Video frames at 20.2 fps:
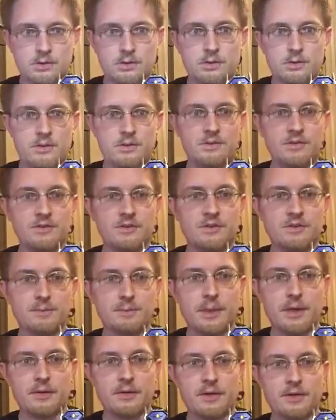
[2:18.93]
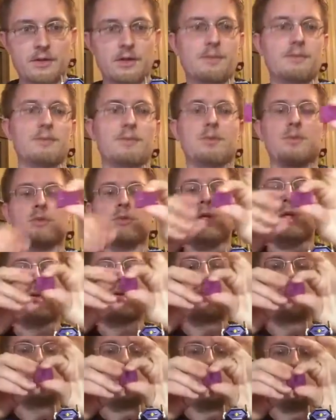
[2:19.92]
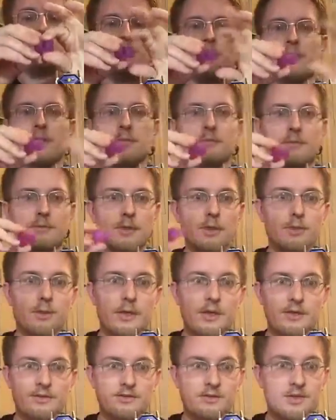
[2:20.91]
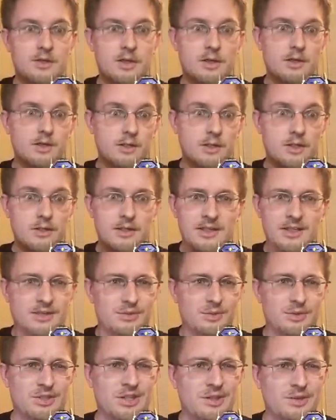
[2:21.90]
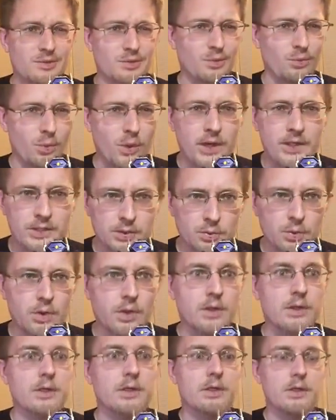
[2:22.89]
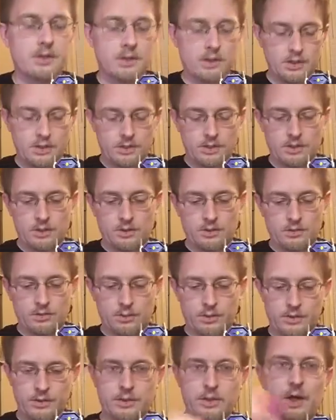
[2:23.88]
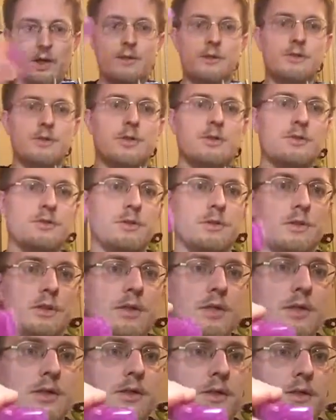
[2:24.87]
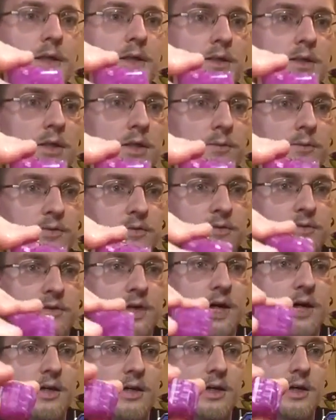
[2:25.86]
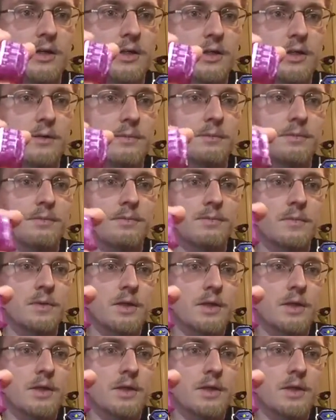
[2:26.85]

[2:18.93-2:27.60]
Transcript: is the spare that comes with Shockwave in case you want to give him 2 hands and not a gun hand, which I don't know why you would. When the other transparent hand that comes stock on him